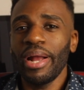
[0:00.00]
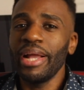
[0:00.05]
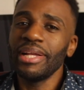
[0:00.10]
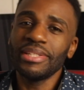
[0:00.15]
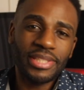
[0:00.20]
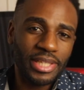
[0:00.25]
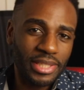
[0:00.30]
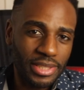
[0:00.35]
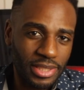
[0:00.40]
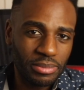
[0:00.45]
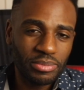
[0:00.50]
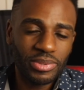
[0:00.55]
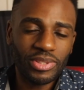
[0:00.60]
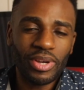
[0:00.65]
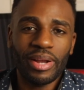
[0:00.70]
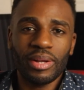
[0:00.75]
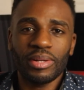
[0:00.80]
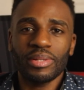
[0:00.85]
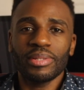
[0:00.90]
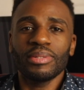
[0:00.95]
It takes some
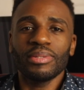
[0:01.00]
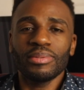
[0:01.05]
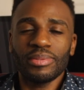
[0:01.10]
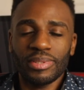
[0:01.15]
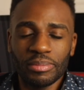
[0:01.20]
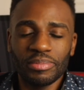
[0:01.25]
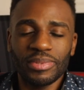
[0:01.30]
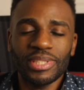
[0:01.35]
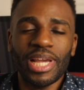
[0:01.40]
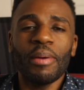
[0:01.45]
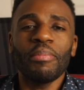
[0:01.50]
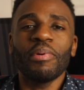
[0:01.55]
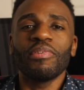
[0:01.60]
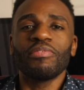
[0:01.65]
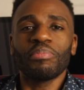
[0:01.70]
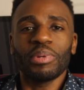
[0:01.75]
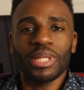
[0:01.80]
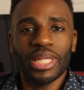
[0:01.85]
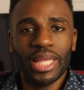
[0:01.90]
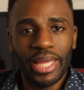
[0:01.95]
type
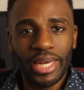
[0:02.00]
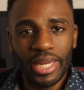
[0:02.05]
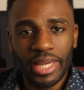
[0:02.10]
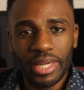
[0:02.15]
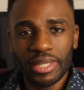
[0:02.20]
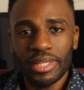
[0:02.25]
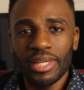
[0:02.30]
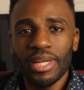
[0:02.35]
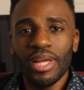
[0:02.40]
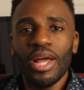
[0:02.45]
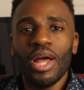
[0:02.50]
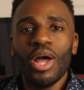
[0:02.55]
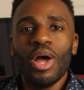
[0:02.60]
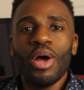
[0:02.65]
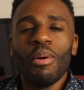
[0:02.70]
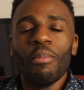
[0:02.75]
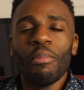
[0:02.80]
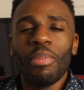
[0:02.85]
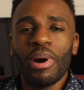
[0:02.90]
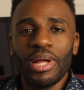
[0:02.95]
of planning,
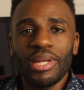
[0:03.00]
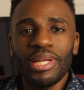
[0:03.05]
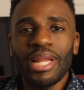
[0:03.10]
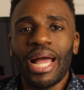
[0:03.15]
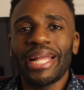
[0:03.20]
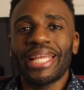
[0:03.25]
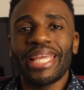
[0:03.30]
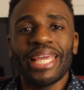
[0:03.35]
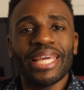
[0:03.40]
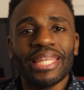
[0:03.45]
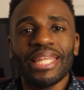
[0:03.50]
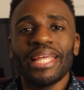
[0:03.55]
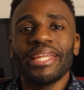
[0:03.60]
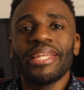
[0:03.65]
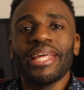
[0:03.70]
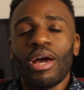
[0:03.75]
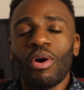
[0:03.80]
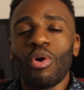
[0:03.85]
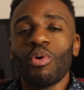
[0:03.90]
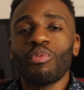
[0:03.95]
but I can't let
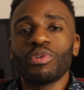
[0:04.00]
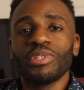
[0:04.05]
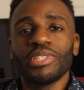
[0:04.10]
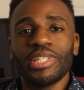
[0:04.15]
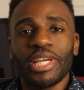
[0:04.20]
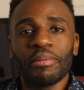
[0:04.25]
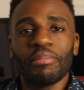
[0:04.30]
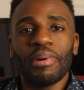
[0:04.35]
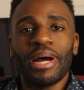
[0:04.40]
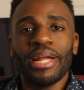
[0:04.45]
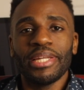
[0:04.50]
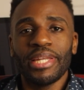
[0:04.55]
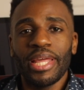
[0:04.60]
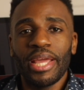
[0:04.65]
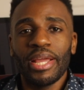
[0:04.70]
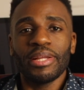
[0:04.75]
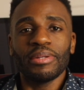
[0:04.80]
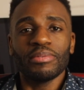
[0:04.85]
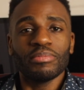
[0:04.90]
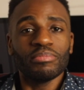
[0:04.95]
that overtake my
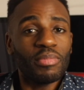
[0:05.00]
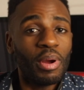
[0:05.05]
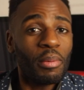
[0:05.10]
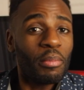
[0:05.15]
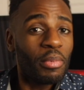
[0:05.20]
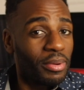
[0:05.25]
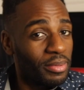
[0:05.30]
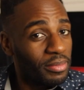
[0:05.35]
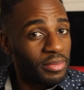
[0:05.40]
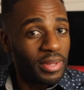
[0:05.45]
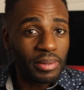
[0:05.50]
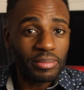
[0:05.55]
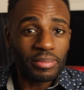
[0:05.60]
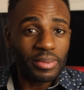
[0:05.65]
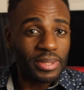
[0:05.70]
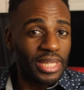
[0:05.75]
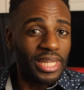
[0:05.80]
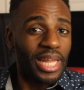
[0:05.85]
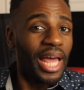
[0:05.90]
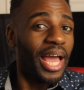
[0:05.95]
day. Remember, the
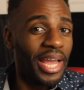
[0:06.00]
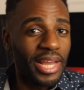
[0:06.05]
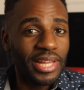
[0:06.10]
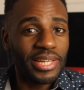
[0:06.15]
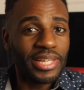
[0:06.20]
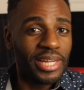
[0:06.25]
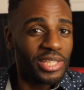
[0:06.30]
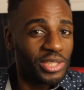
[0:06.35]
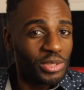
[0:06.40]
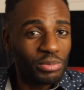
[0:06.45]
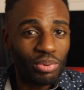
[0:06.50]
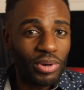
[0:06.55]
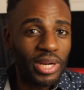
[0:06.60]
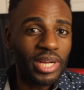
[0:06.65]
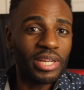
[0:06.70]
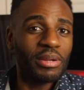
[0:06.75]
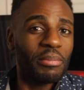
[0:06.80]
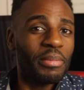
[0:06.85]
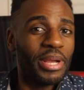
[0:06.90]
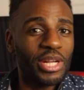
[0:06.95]
client that's
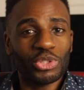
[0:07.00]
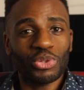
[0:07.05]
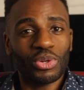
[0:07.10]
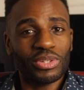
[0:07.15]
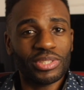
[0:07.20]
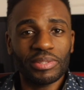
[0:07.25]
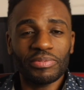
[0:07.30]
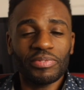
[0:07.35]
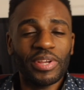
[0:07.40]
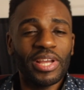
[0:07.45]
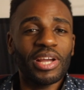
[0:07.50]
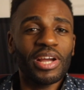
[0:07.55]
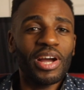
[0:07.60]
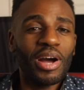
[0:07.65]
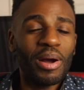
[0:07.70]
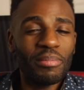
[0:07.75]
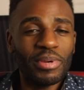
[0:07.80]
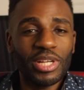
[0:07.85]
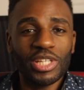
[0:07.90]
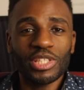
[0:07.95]
bringing the main source of
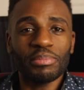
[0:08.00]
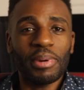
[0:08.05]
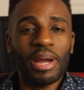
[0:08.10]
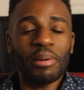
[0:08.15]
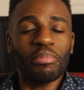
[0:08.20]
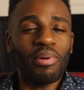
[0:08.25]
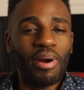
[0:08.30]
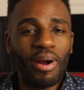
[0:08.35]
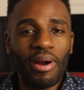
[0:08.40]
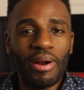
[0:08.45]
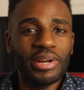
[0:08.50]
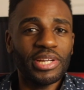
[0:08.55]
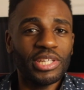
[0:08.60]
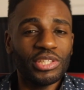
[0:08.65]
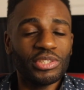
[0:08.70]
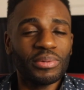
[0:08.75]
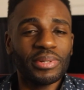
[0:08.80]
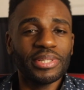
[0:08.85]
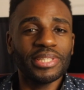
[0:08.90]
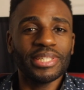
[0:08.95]
income is my priority
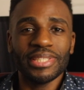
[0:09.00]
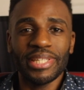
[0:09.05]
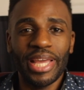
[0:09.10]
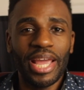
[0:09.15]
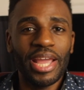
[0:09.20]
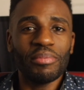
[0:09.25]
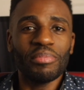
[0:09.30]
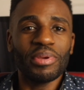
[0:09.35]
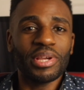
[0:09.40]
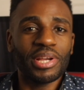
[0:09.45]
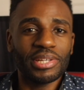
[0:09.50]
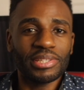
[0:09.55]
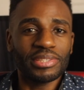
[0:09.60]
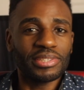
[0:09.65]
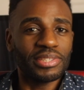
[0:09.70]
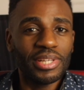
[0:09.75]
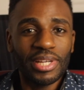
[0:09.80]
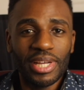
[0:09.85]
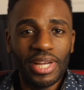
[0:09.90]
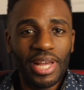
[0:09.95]
during the day
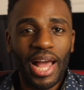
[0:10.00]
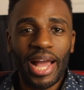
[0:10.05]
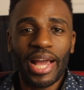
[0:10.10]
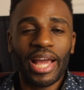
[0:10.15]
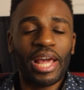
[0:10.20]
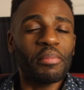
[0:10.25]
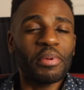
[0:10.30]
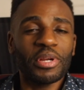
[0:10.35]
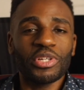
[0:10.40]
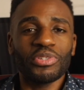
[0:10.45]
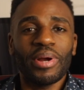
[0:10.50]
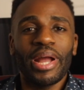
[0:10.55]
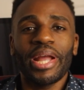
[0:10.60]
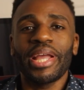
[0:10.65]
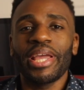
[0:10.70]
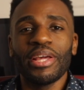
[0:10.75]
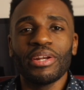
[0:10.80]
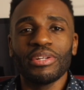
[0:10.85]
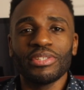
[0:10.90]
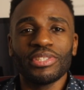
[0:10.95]
because I got to make sure I
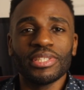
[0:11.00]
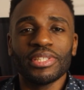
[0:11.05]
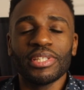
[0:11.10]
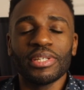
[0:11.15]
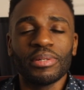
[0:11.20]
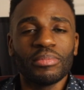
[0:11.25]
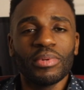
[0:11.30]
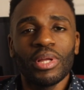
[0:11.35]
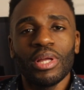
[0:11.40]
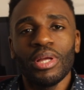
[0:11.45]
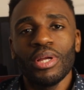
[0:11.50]
cater to them.